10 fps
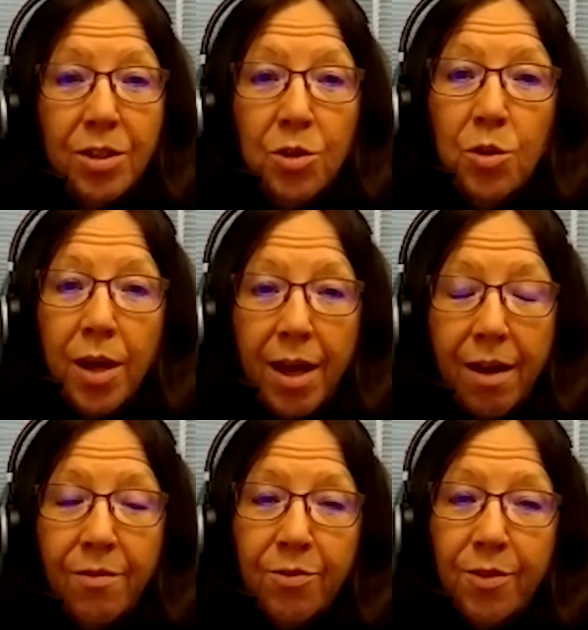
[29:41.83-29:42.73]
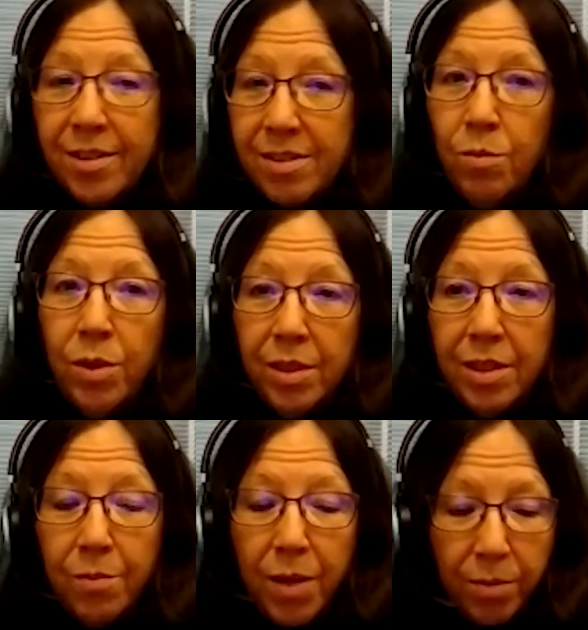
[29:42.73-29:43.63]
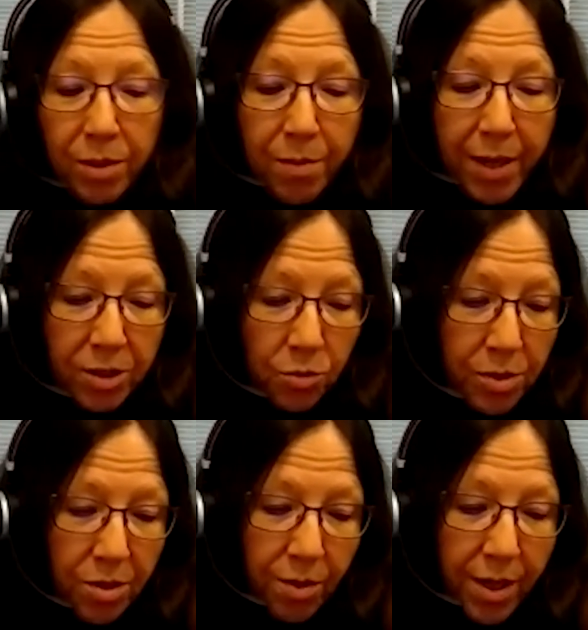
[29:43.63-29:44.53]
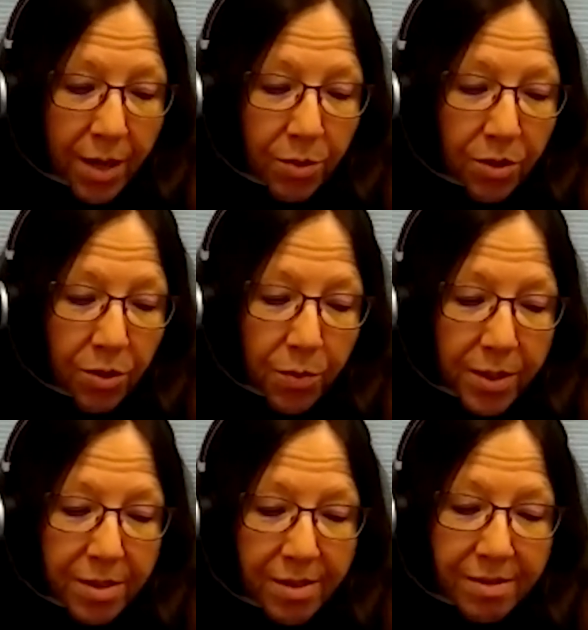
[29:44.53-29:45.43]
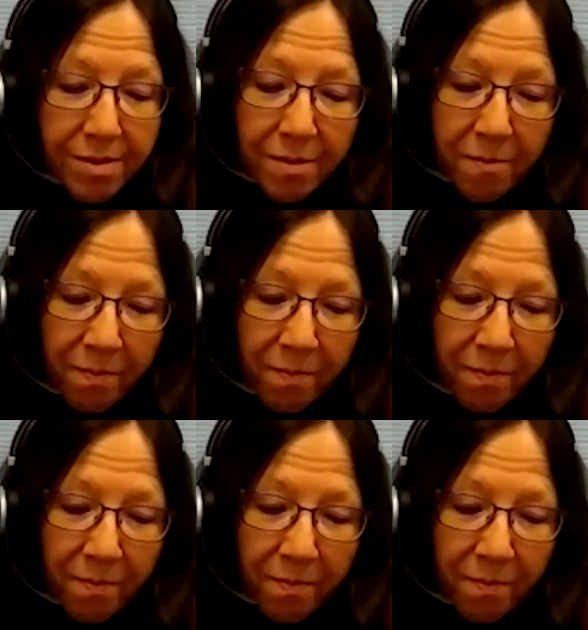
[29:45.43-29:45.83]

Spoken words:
you have the flexibility to be able to match what's going on with your business.